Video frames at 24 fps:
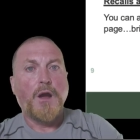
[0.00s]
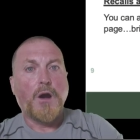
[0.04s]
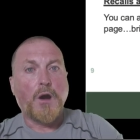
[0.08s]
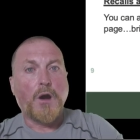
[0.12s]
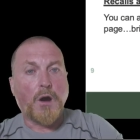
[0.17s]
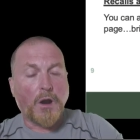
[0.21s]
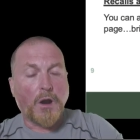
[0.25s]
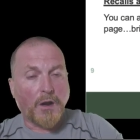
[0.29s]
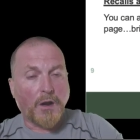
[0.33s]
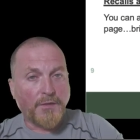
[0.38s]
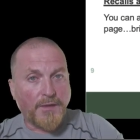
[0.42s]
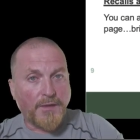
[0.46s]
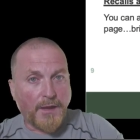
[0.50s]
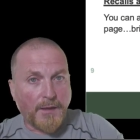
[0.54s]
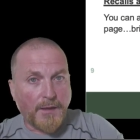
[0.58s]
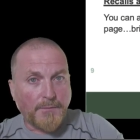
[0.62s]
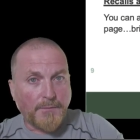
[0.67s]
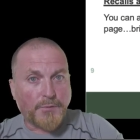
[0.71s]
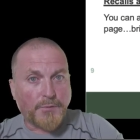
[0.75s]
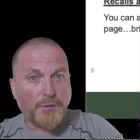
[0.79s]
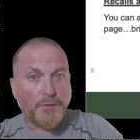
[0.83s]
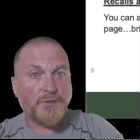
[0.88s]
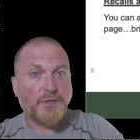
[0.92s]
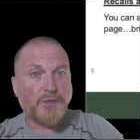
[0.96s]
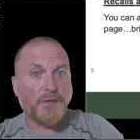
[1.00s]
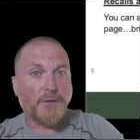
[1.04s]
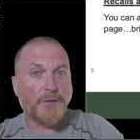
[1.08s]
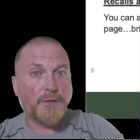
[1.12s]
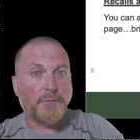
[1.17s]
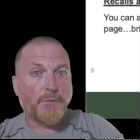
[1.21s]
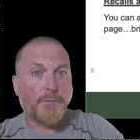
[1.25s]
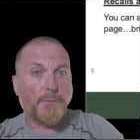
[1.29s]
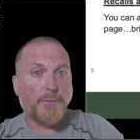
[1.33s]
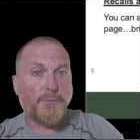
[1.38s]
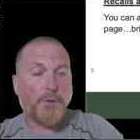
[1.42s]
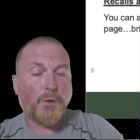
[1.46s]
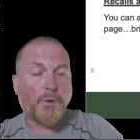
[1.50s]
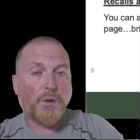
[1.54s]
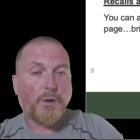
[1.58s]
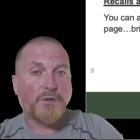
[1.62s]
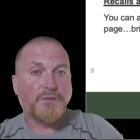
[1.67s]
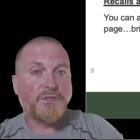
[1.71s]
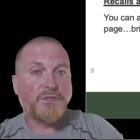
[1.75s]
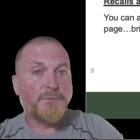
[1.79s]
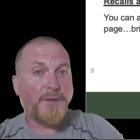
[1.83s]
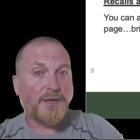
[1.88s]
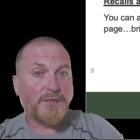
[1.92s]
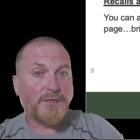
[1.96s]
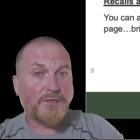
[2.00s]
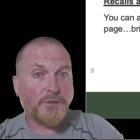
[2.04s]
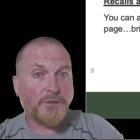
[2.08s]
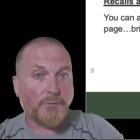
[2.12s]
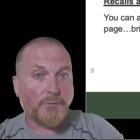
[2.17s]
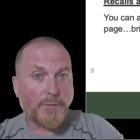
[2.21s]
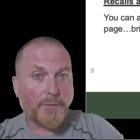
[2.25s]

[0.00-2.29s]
Are they producing special